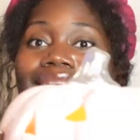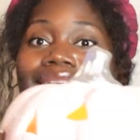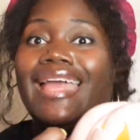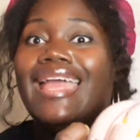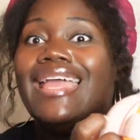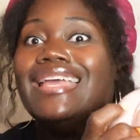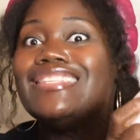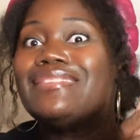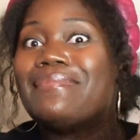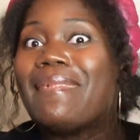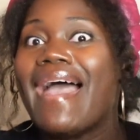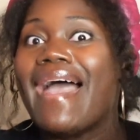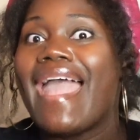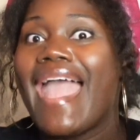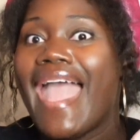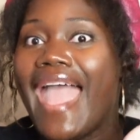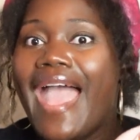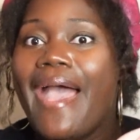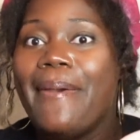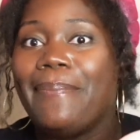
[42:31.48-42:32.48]
is my
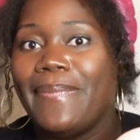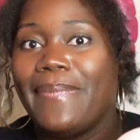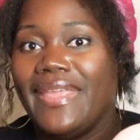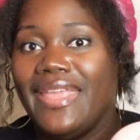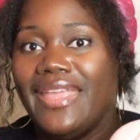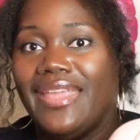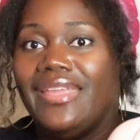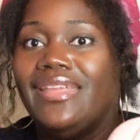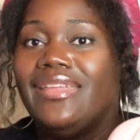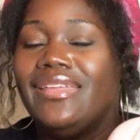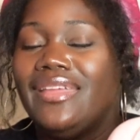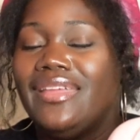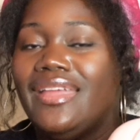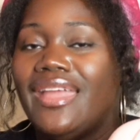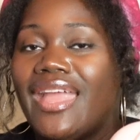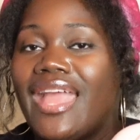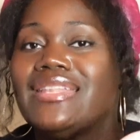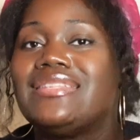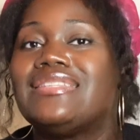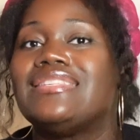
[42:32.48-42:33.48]
happy.
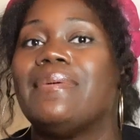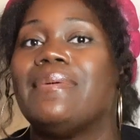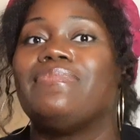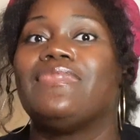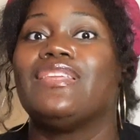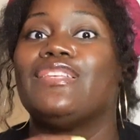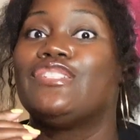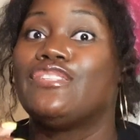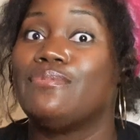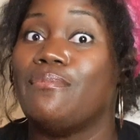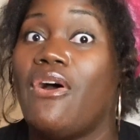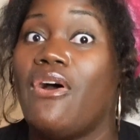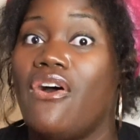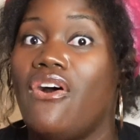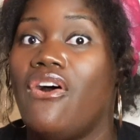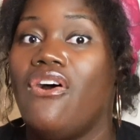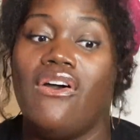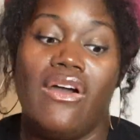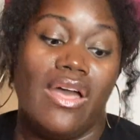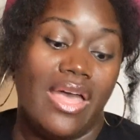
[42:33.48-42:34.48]
It's something
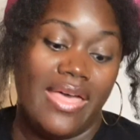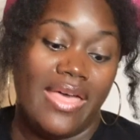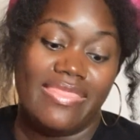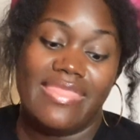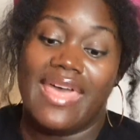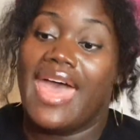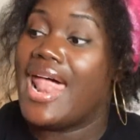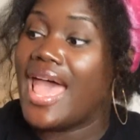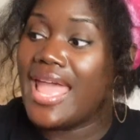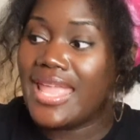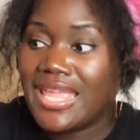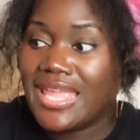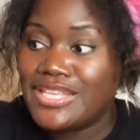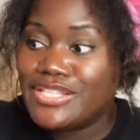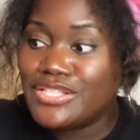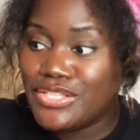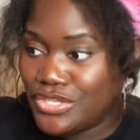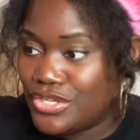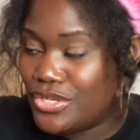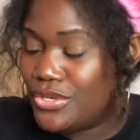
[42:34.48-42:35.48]
small that I
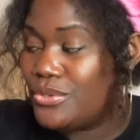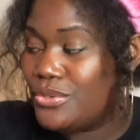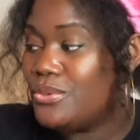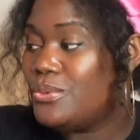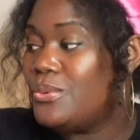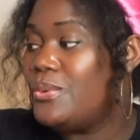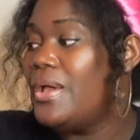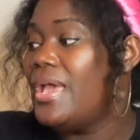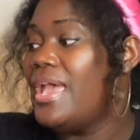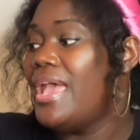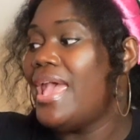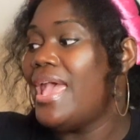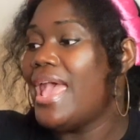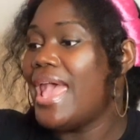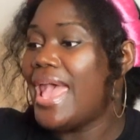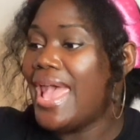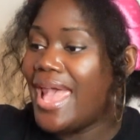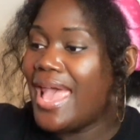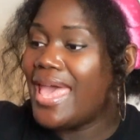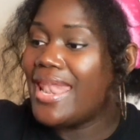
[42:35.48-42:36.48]
can do,
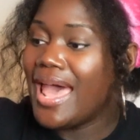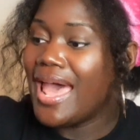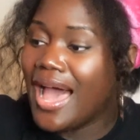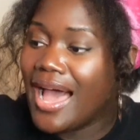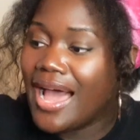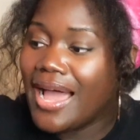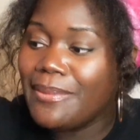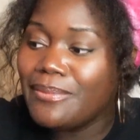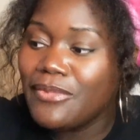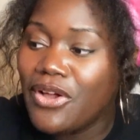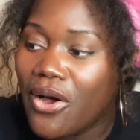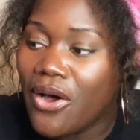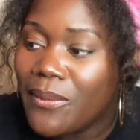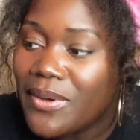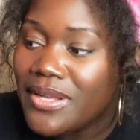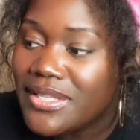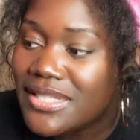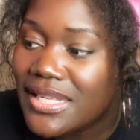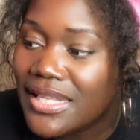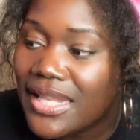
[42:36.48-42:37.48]
and I'm
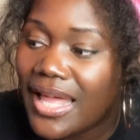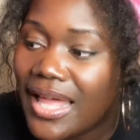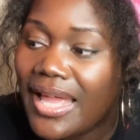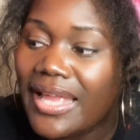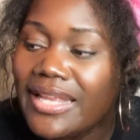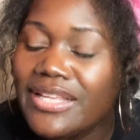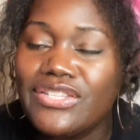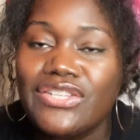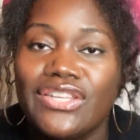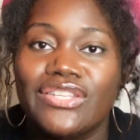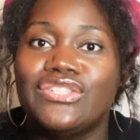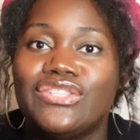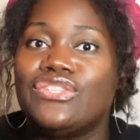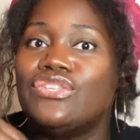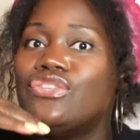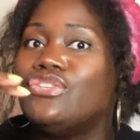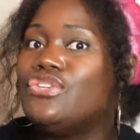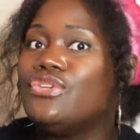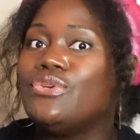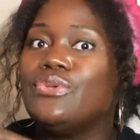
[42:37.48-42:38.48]
going to like
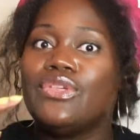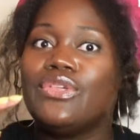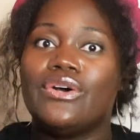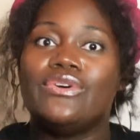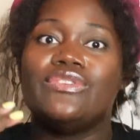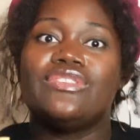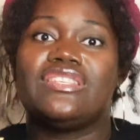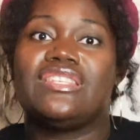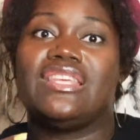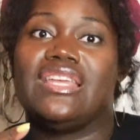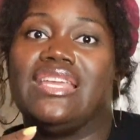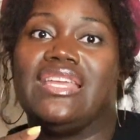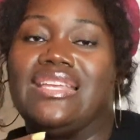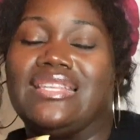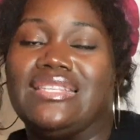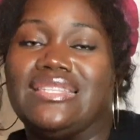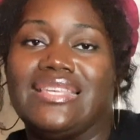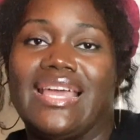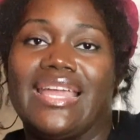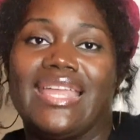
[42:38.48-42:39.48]
just do those
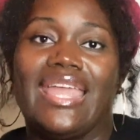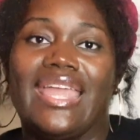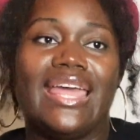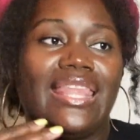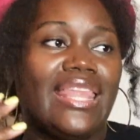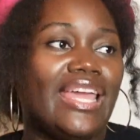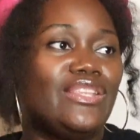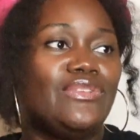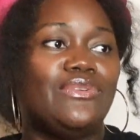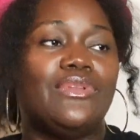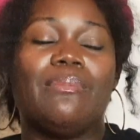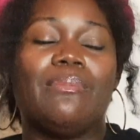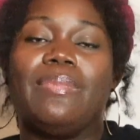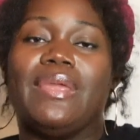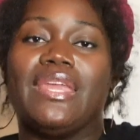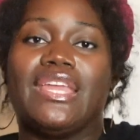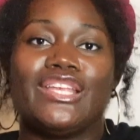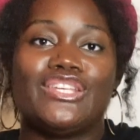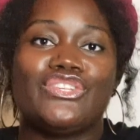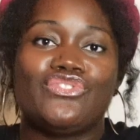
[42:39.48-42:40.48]
things. I can't like do the
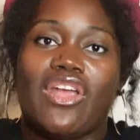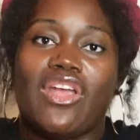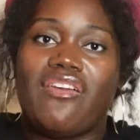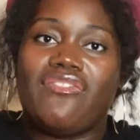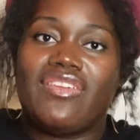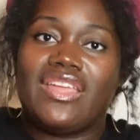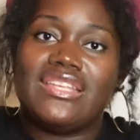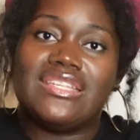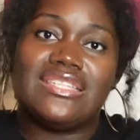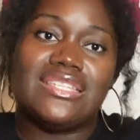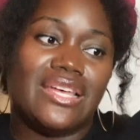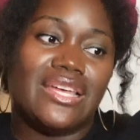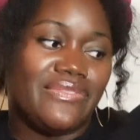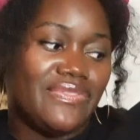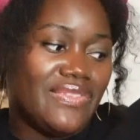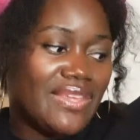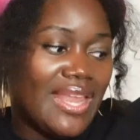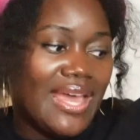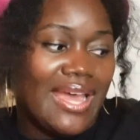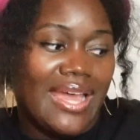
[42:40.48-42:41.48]
big extravagant stuff
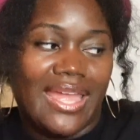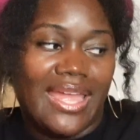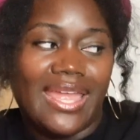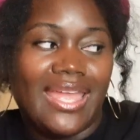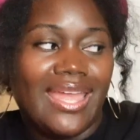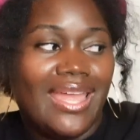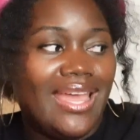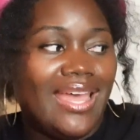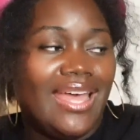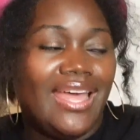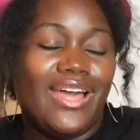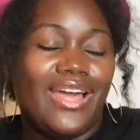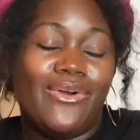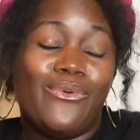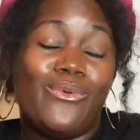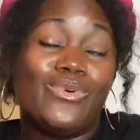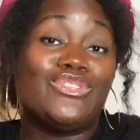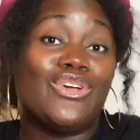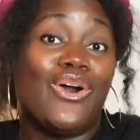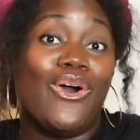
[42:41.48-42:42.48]
that I
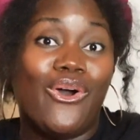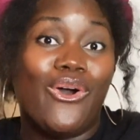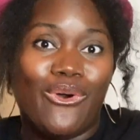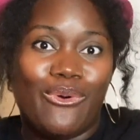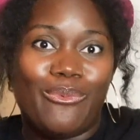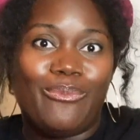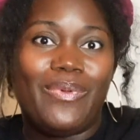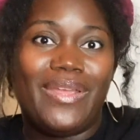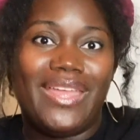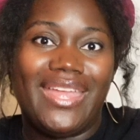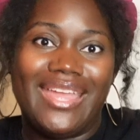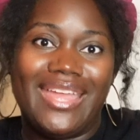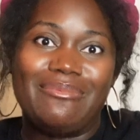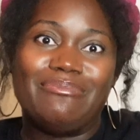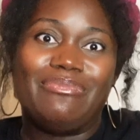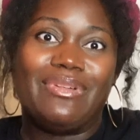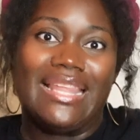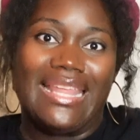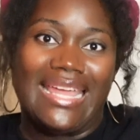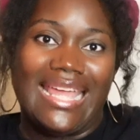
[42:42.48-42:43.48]
was hoping and
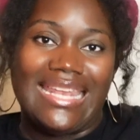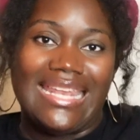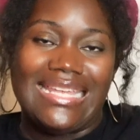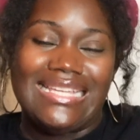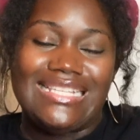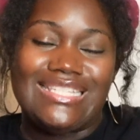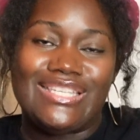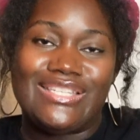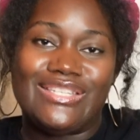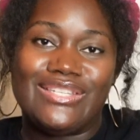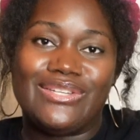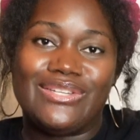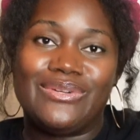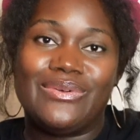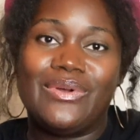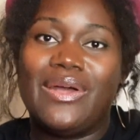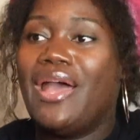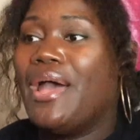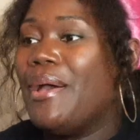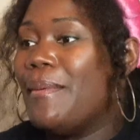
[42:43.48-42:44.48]
planning to
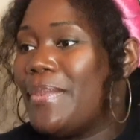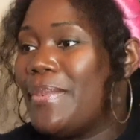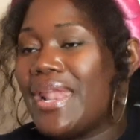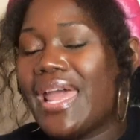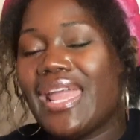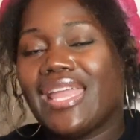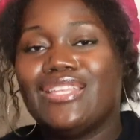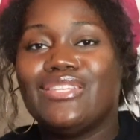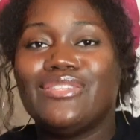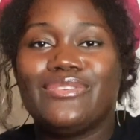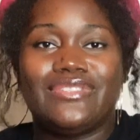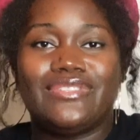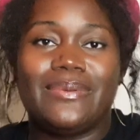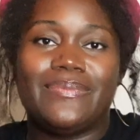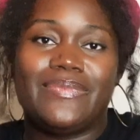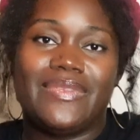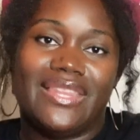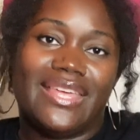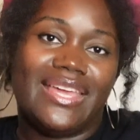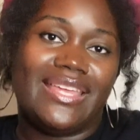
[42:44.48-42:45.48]
do, but I can do
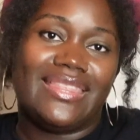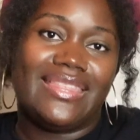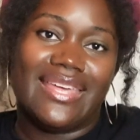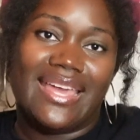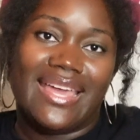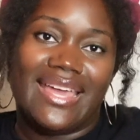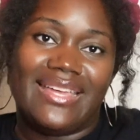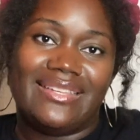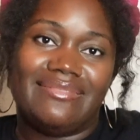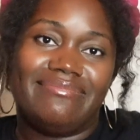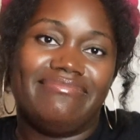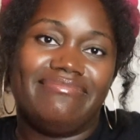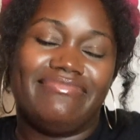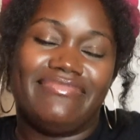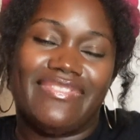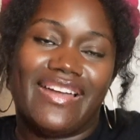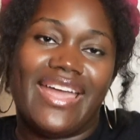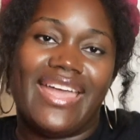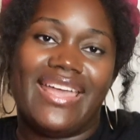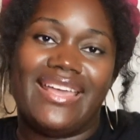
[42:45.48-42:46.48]
something like that,
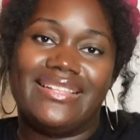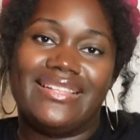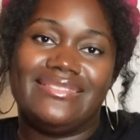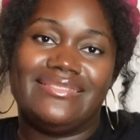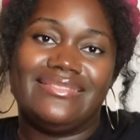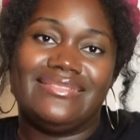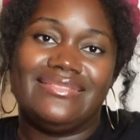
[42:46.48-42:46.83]
right?